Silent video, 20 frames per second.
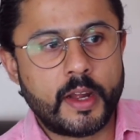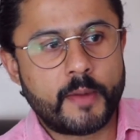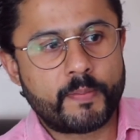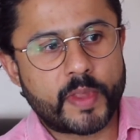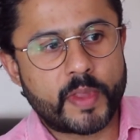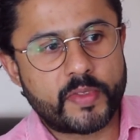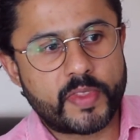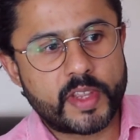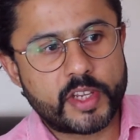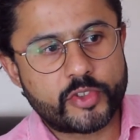
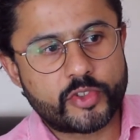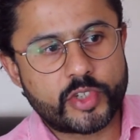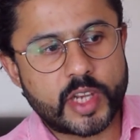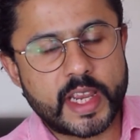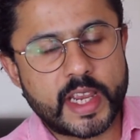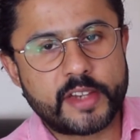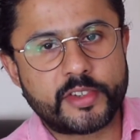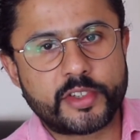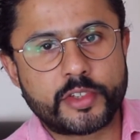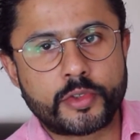Now this
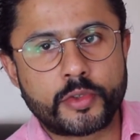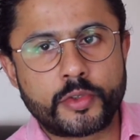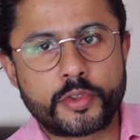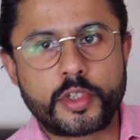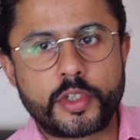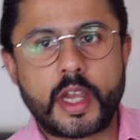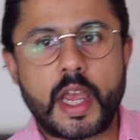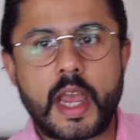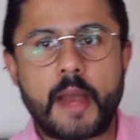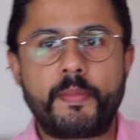change is
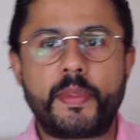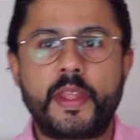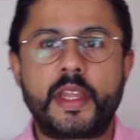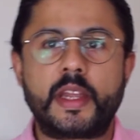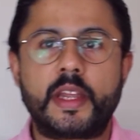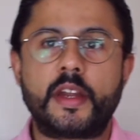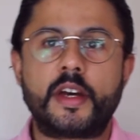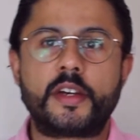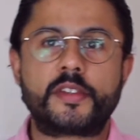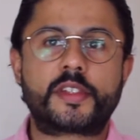also happening
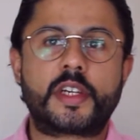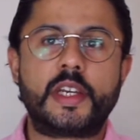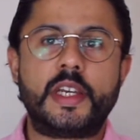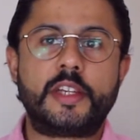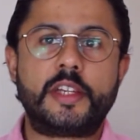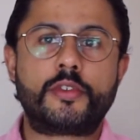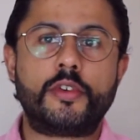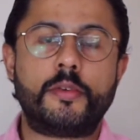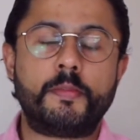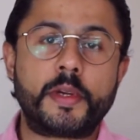in our
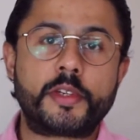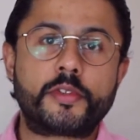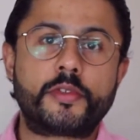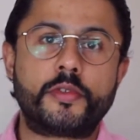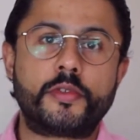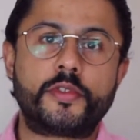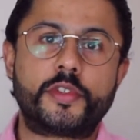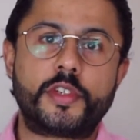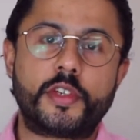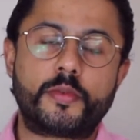skeletal
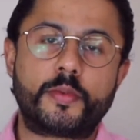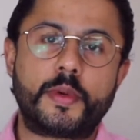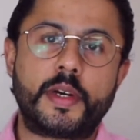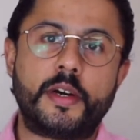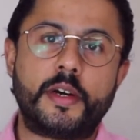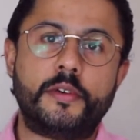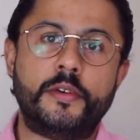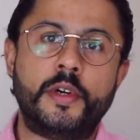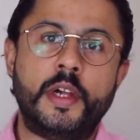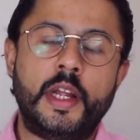muscles as
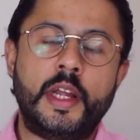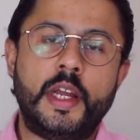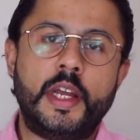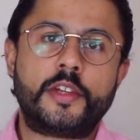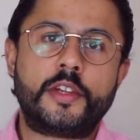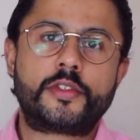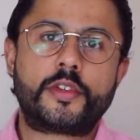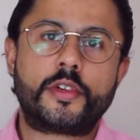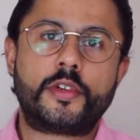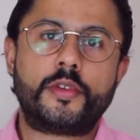well.
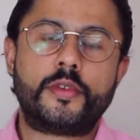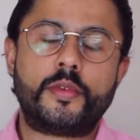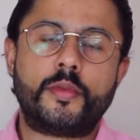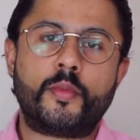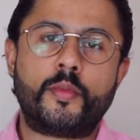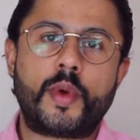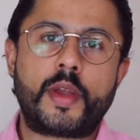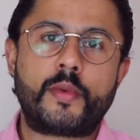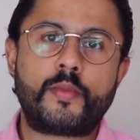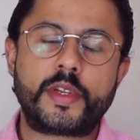So
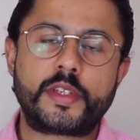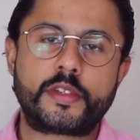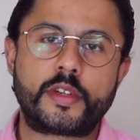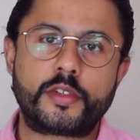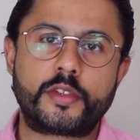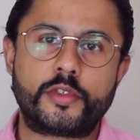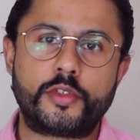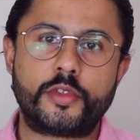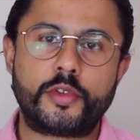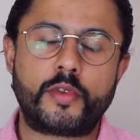when we
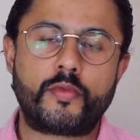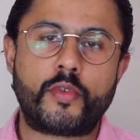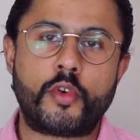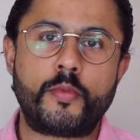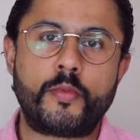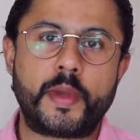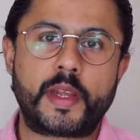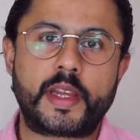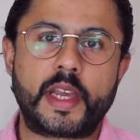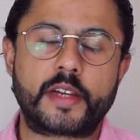start to do
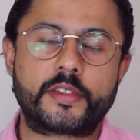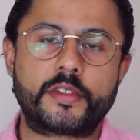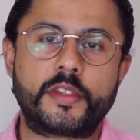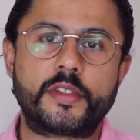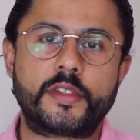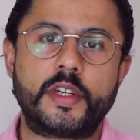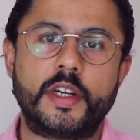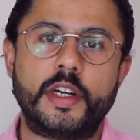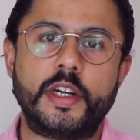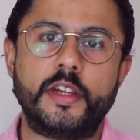aerobic
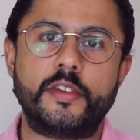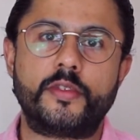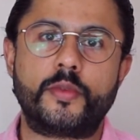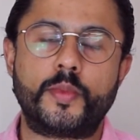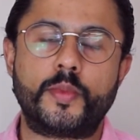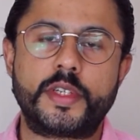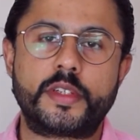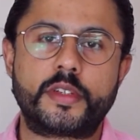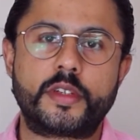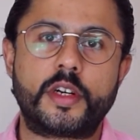exercise,
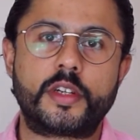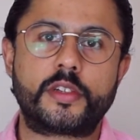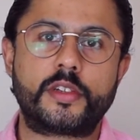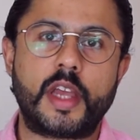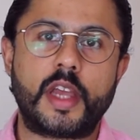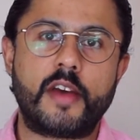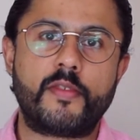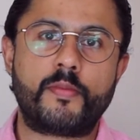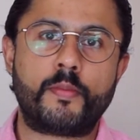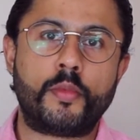we start to
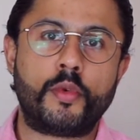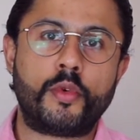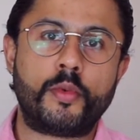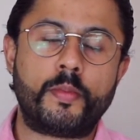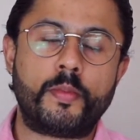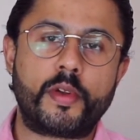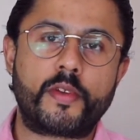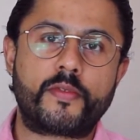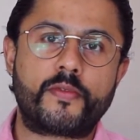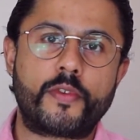have more
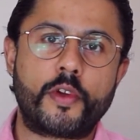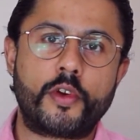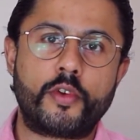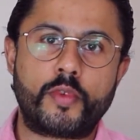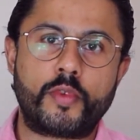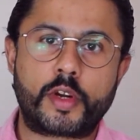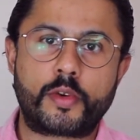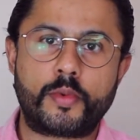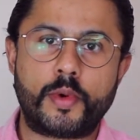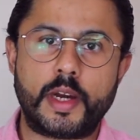blood flow
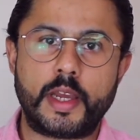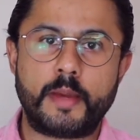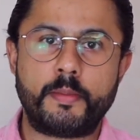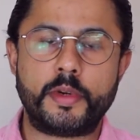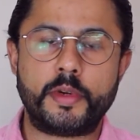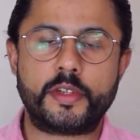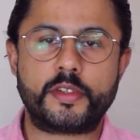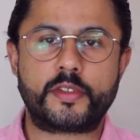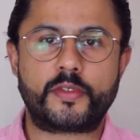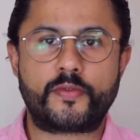
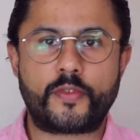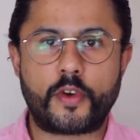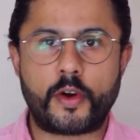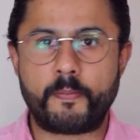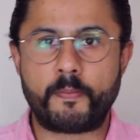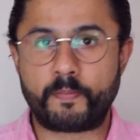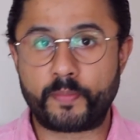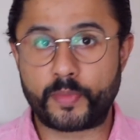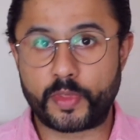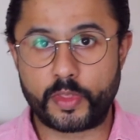requirements
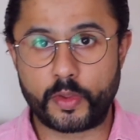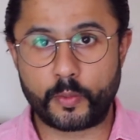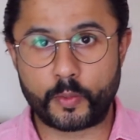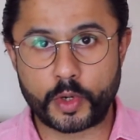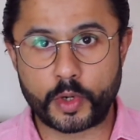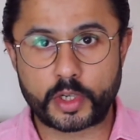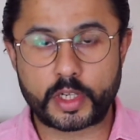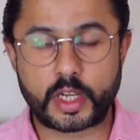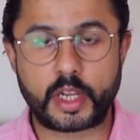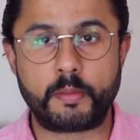from the
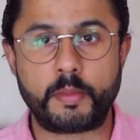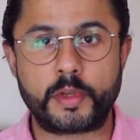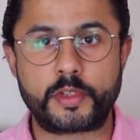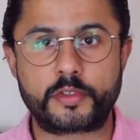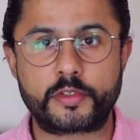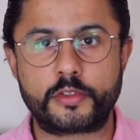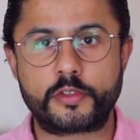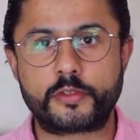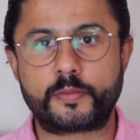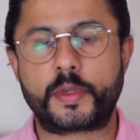working
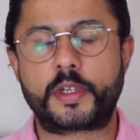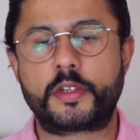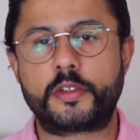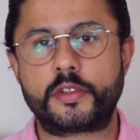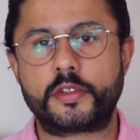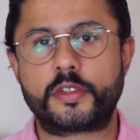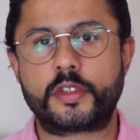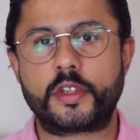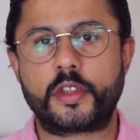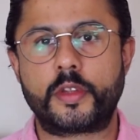muscles
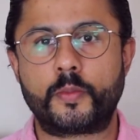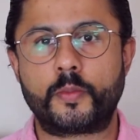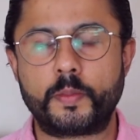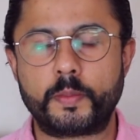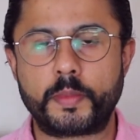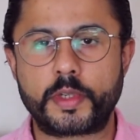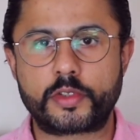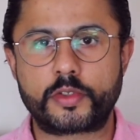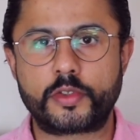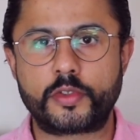because the
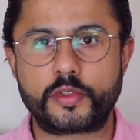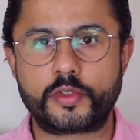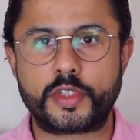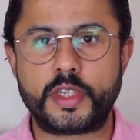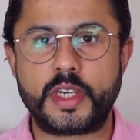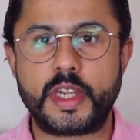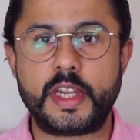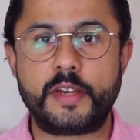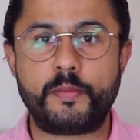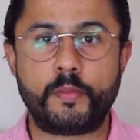muscles
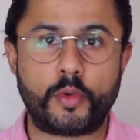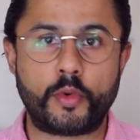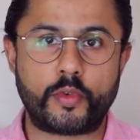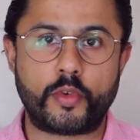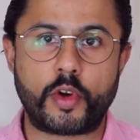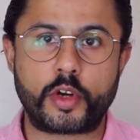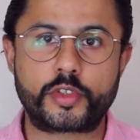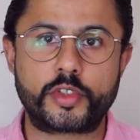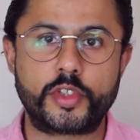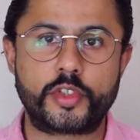need more
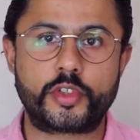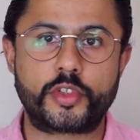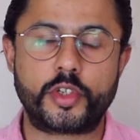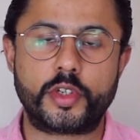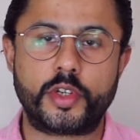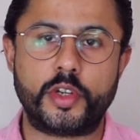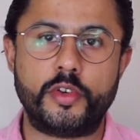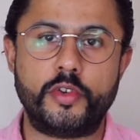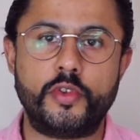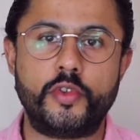
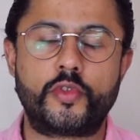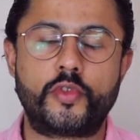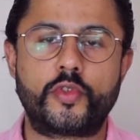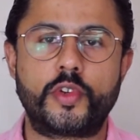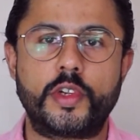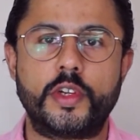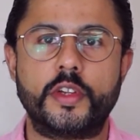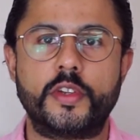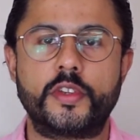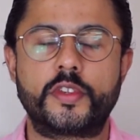oxygen and
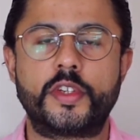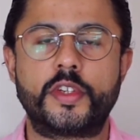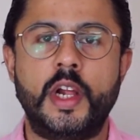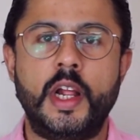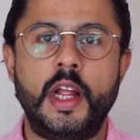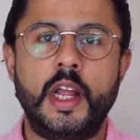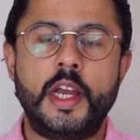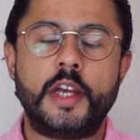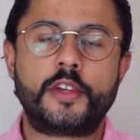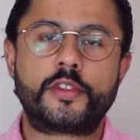nutrients
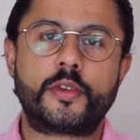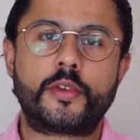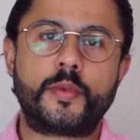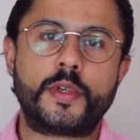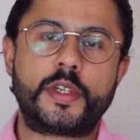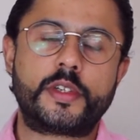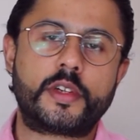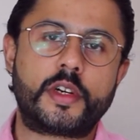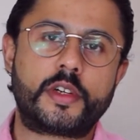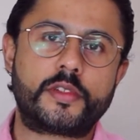so
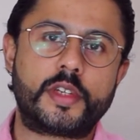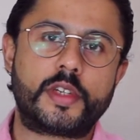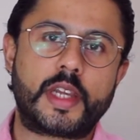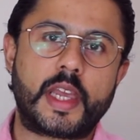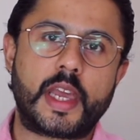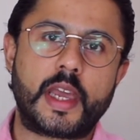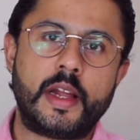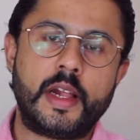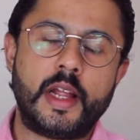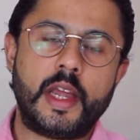we start to
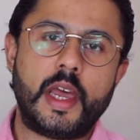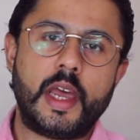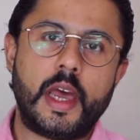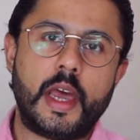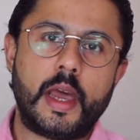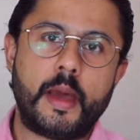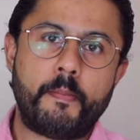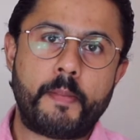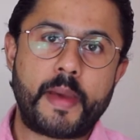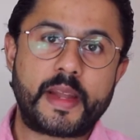get
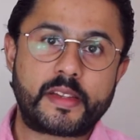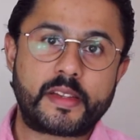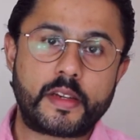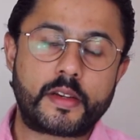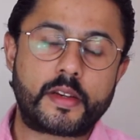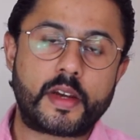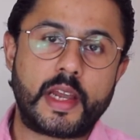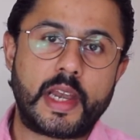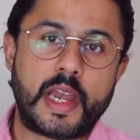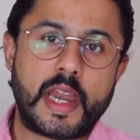uh, better
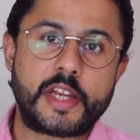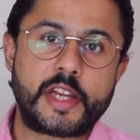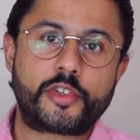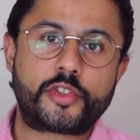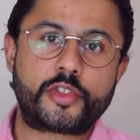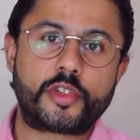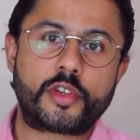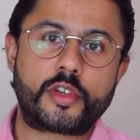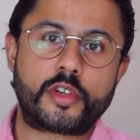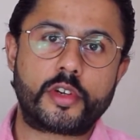
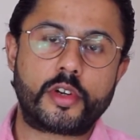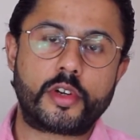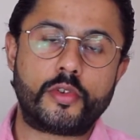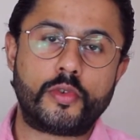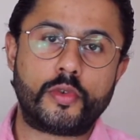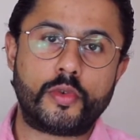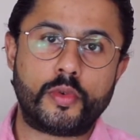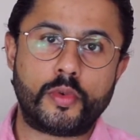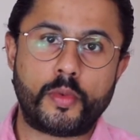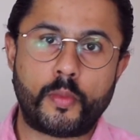dilation
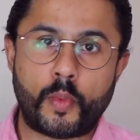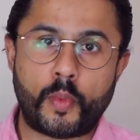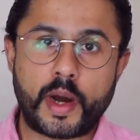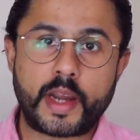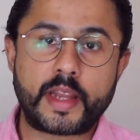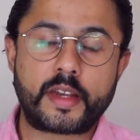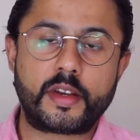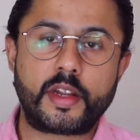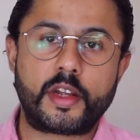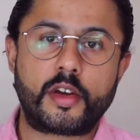or
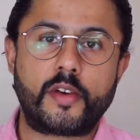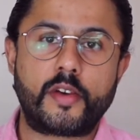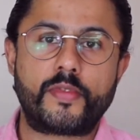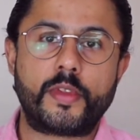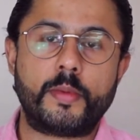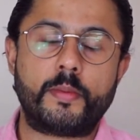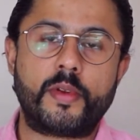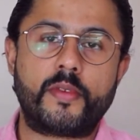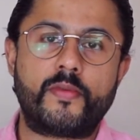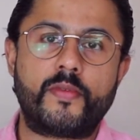widening of
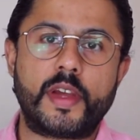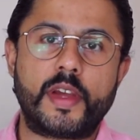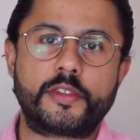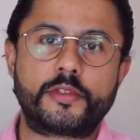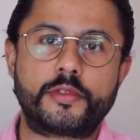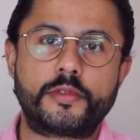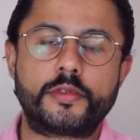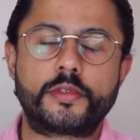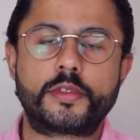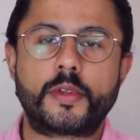the blood
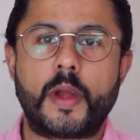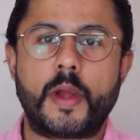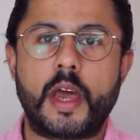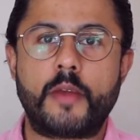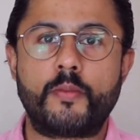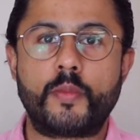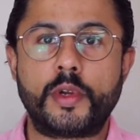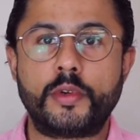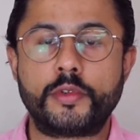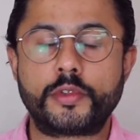vessels,
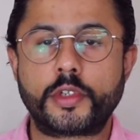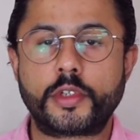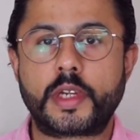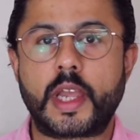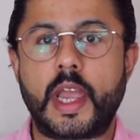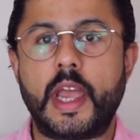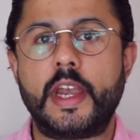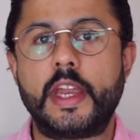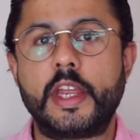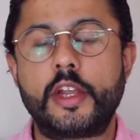and we also
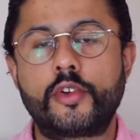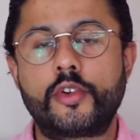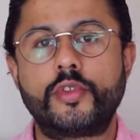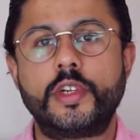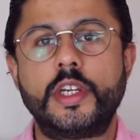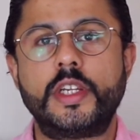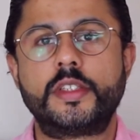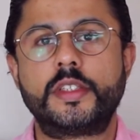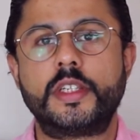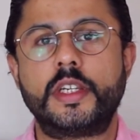get an
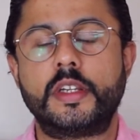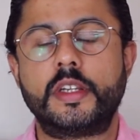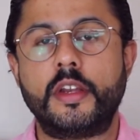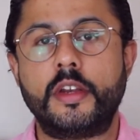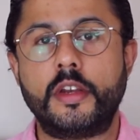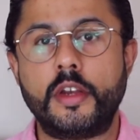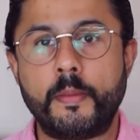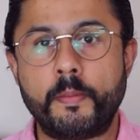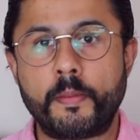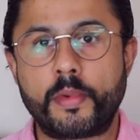increase in the
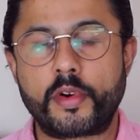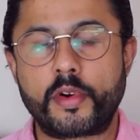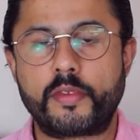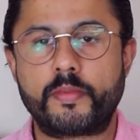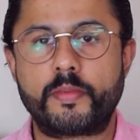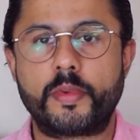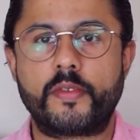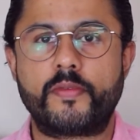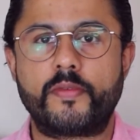number of blood